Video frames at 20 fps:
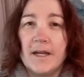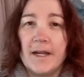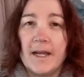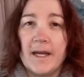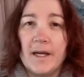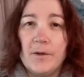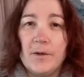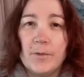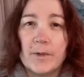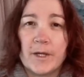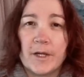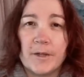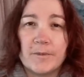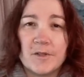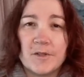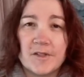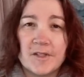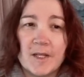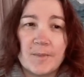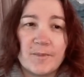Now we
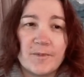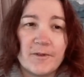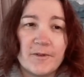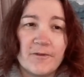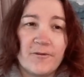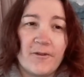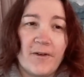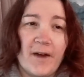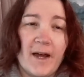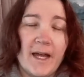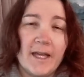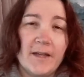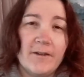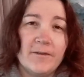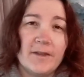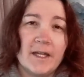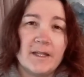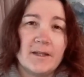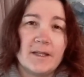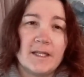come to step
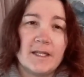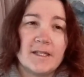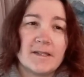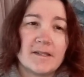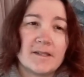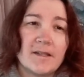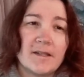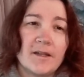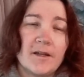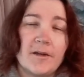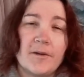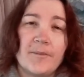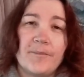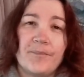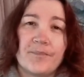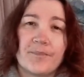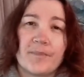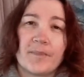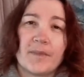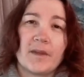5. That is
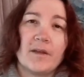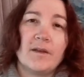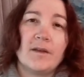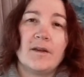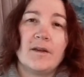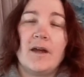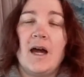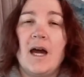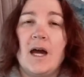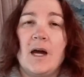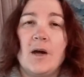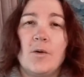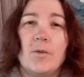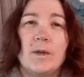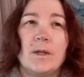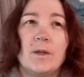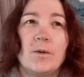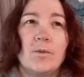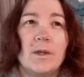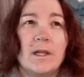the how
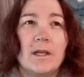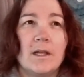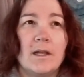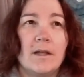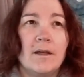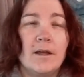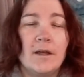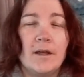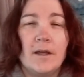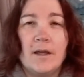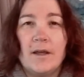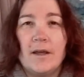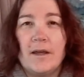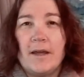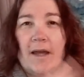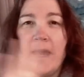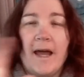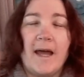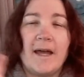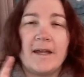we will
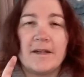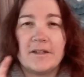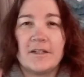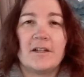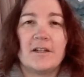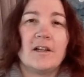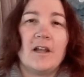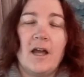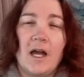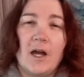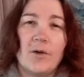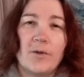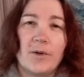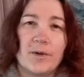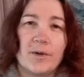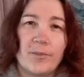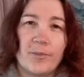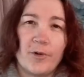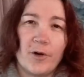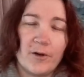handle
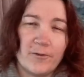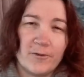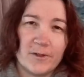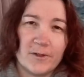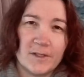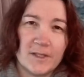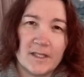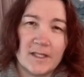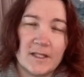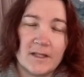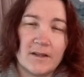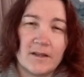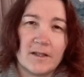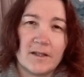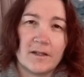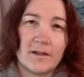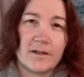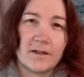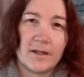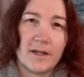our profits in
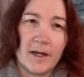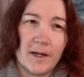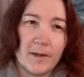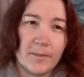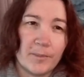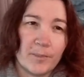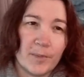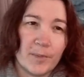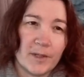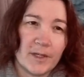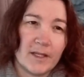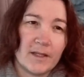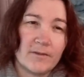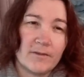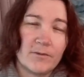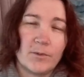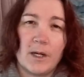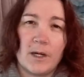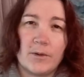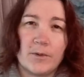the company,
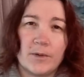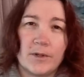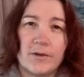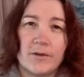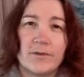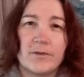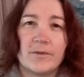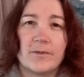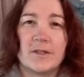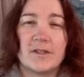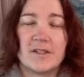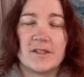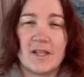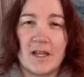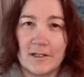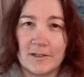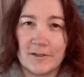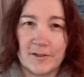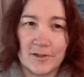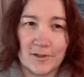our
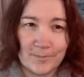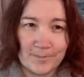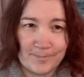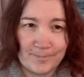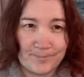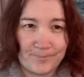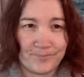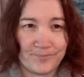results.